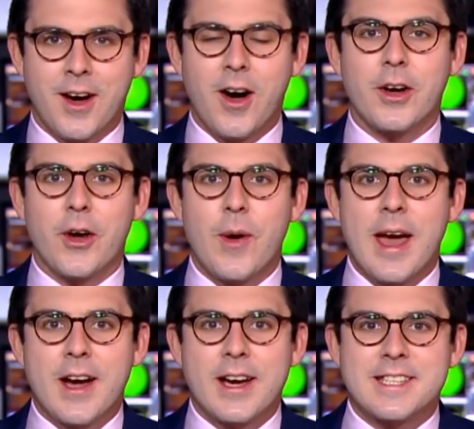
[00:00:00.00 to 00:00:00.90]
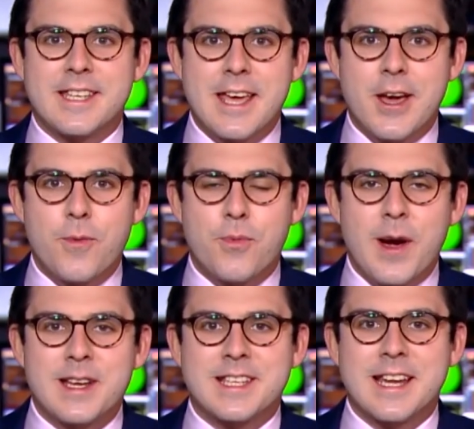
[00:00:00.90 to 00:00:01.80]
Argo AI CEO
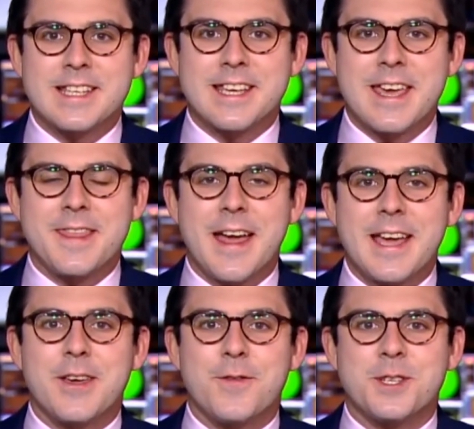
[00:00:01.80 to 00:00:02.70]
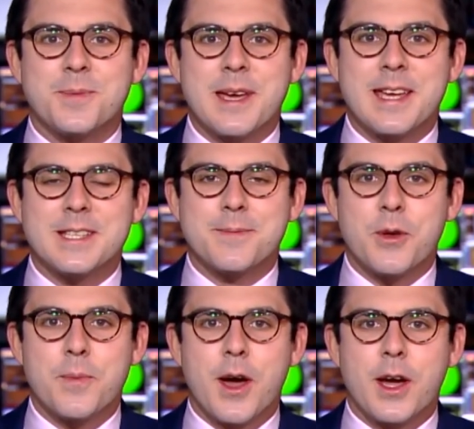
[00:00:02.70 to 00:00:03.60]
Bryan Salesky, thank you for speaking to
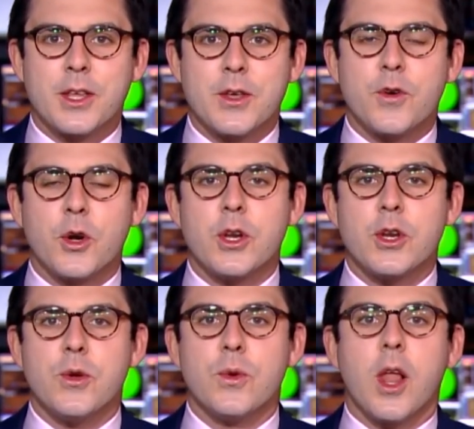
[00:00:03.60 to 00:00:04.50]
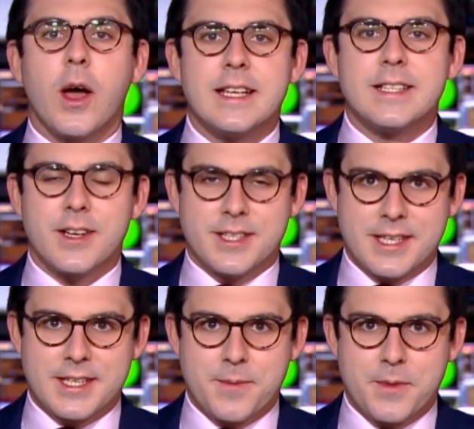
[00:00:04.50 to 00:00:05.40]
Bloomberg. You've got a new LiDAR
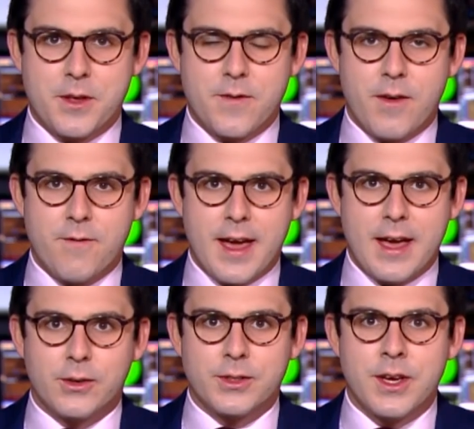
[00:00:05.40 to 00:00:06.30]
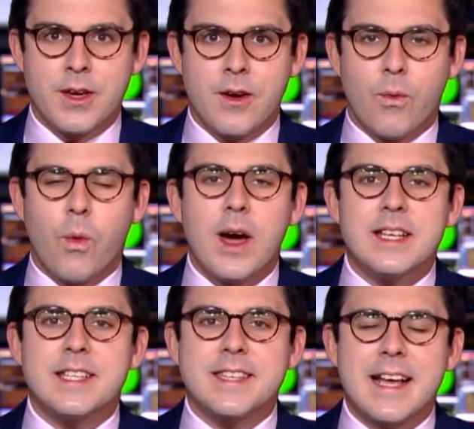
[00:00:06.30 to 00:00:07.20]
system that you've unveiled.
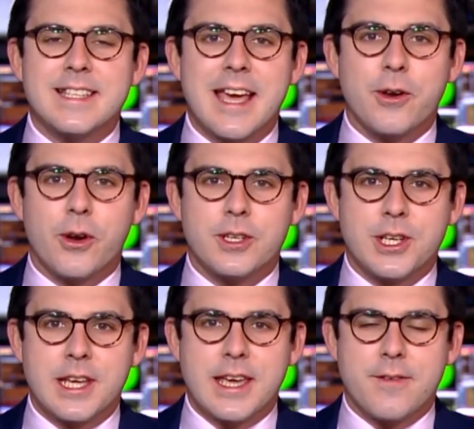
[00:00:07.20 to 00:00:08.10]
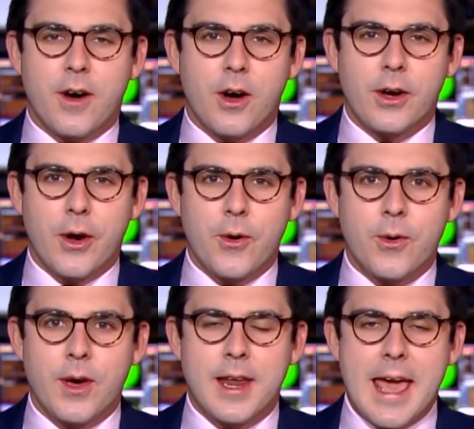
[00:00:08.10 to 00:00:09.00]
Why does that technology give
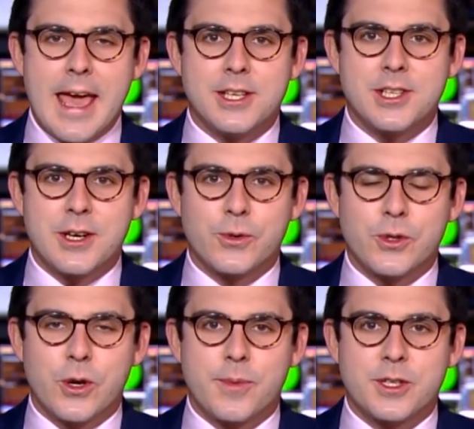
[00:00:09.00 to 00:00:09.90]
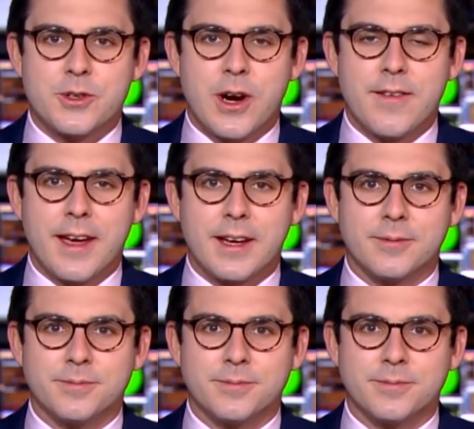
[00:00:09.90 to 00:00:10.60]
Argo an edge in autonomous driving?